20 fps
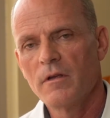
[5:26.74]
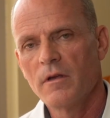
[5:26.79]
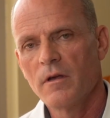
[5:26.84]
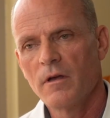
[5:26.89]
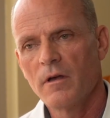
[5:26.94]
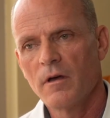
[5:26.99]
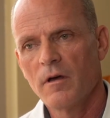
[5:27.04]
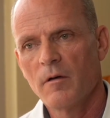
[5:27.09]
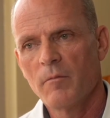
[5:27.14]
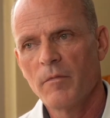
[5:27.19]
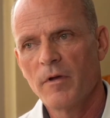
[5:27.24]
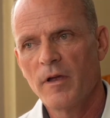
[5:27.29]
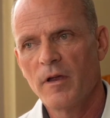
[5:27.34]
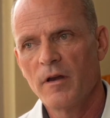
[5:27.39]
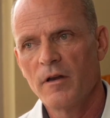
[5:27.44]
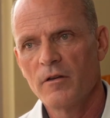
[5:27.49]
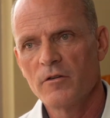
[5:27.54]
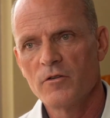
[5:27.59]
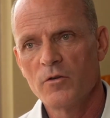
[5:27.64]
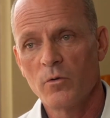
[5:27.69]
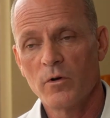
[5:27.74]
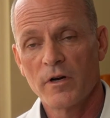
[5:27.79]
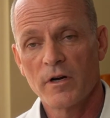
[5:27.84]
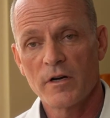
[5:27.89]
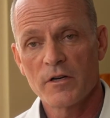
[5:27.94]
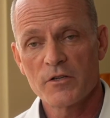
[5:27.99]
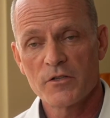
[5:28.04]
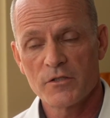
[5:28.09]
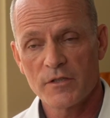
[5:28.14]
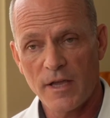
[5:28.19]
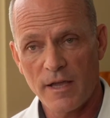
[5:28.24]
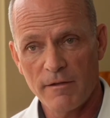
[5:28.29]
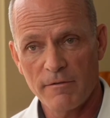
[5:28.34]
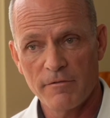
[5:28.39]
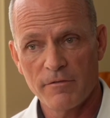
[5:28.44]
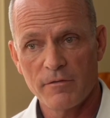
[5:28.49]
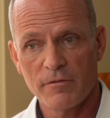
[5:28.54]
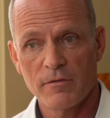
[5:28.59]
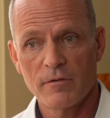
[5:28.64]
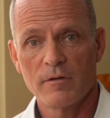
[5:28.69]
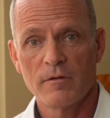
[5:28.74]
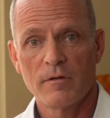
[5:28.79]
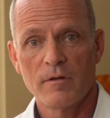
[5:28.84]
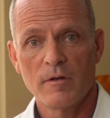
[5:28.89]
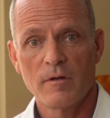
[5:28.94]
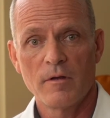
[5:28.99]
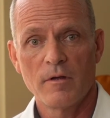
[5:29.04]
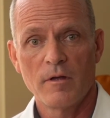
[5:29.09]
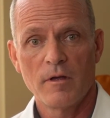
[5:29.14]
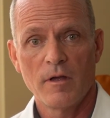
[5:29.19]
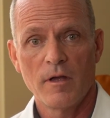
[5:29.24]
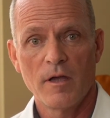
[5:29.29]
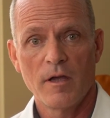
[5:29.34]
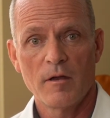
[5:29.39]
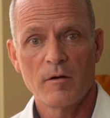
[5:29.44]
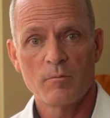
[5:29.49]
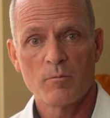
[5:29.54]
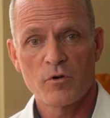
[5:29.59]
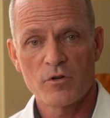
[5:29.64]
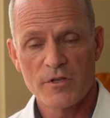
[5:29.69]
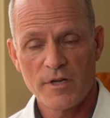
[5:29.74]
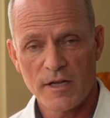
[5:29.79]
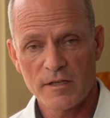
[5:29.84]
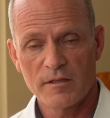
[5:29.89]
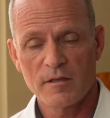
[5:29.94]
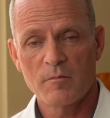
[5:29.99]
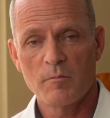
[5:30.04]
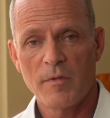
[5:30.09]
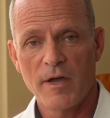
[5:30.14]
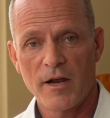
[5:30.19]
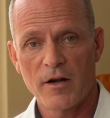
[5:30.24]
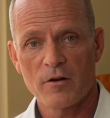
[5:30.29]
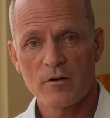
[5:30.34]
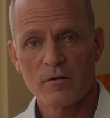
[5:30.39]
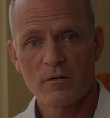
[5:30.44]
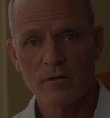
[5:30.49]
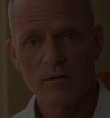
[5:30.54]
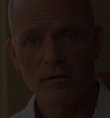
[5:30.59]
and do it in a safe and protected manner